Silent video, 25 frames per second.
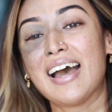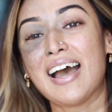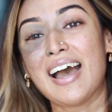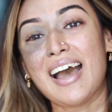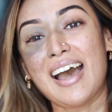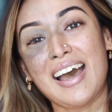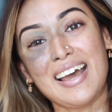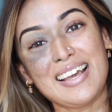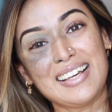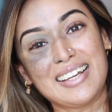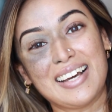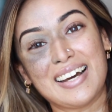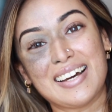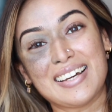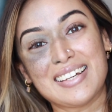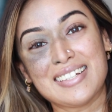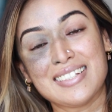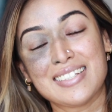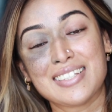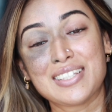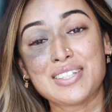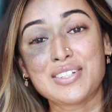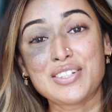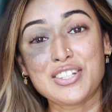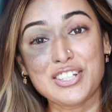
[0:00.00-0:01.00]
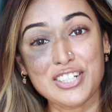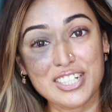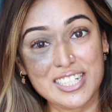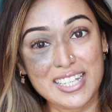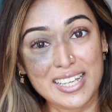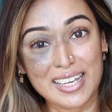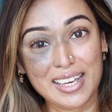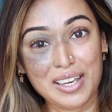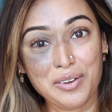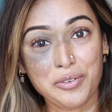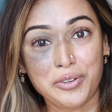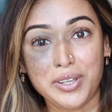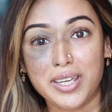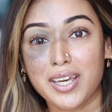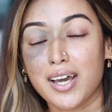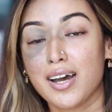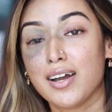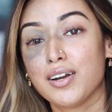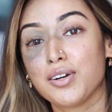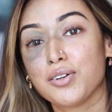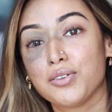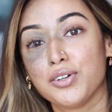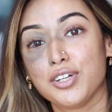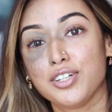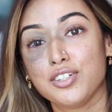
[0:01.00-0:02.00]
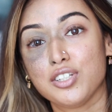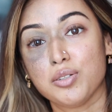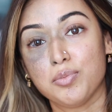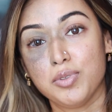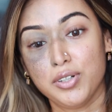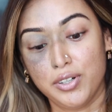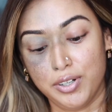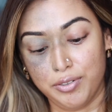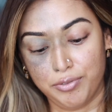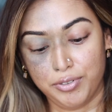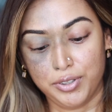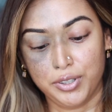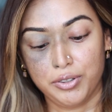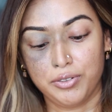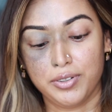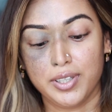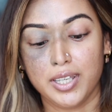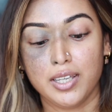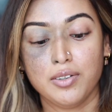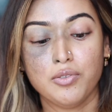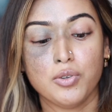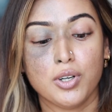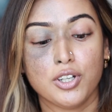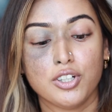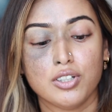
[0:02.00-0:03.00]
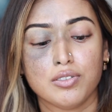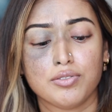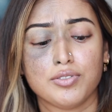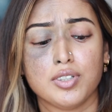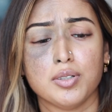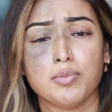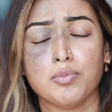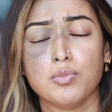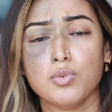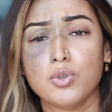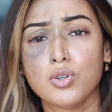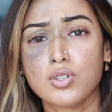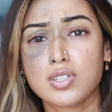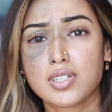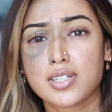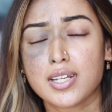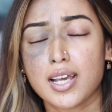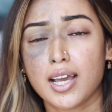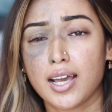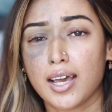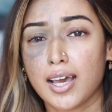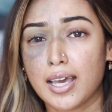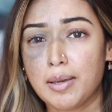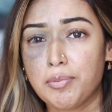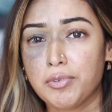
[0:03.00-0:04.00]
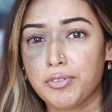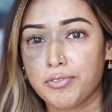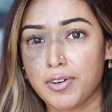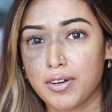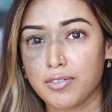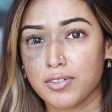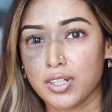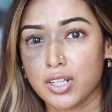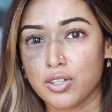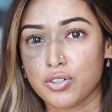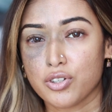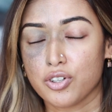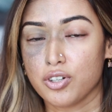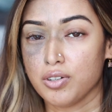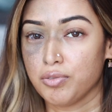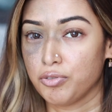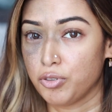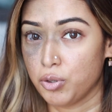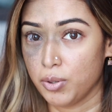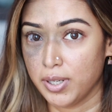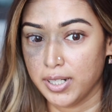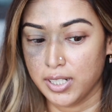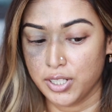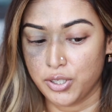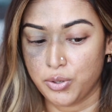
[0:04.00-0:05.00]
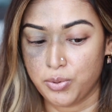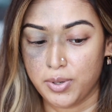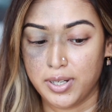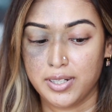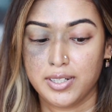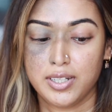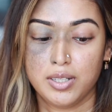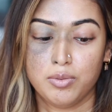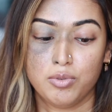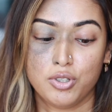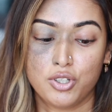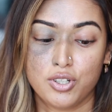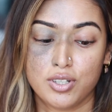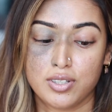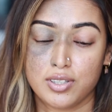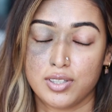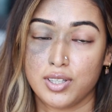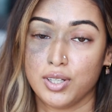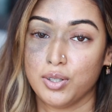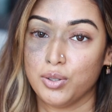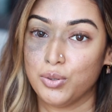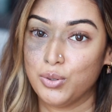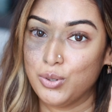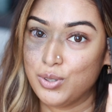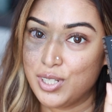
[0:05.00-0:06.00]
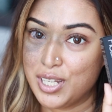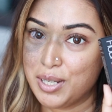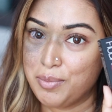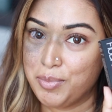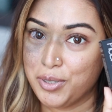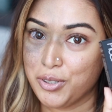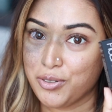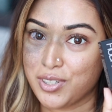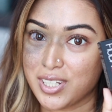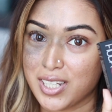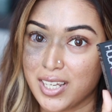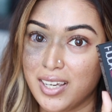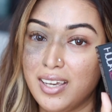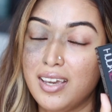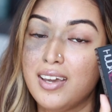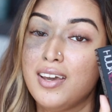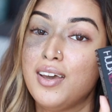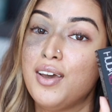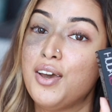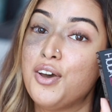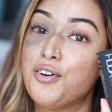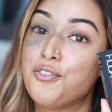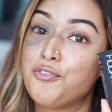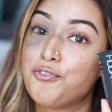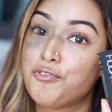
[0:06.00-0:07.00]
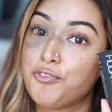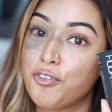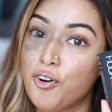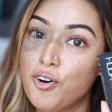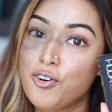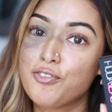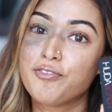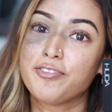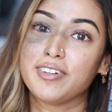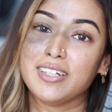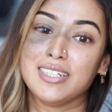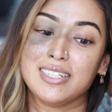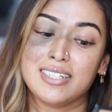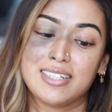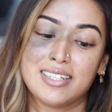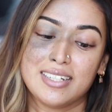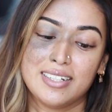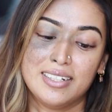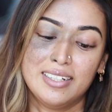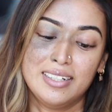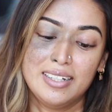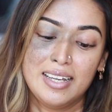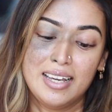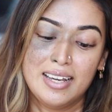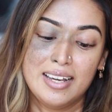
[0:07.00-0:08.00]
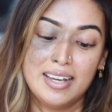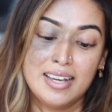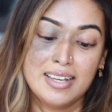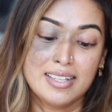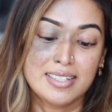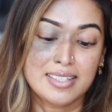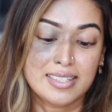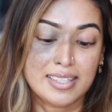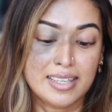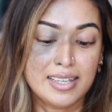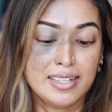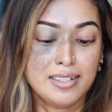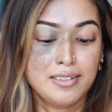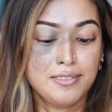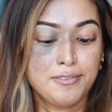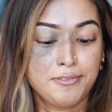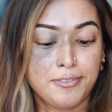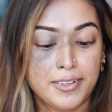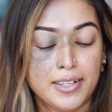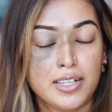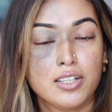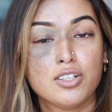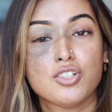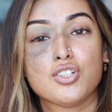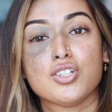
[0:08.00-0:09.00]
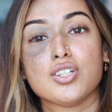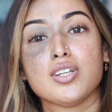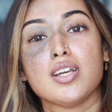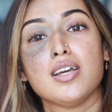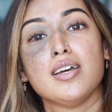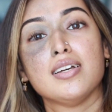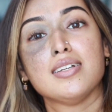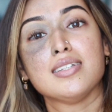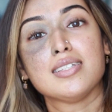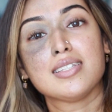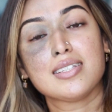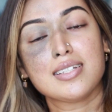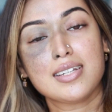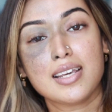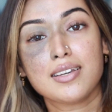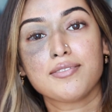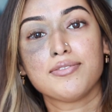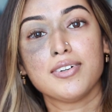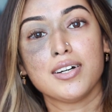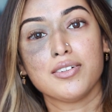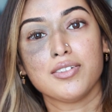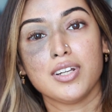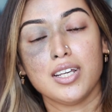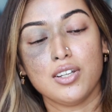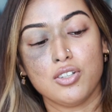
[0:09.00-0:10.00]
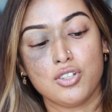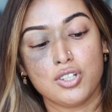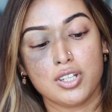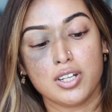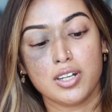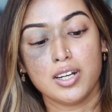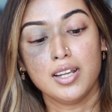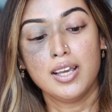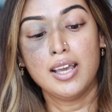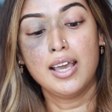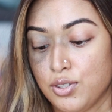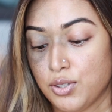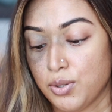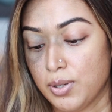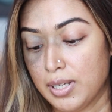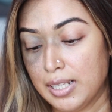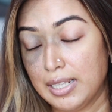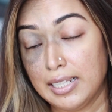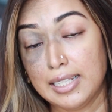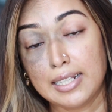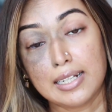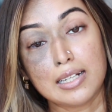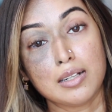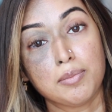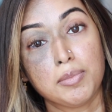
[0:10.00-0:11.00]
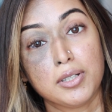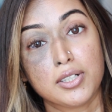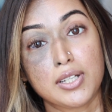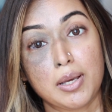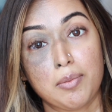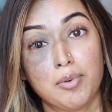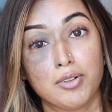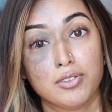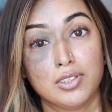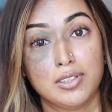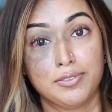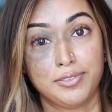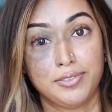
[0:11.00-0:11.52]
Hi guys, today we are going to be reviewing one of the most hyped foundation of 2020, which is the Huda Beauty Faux Filter Skin Finish Stick Foundation. So a little bit about the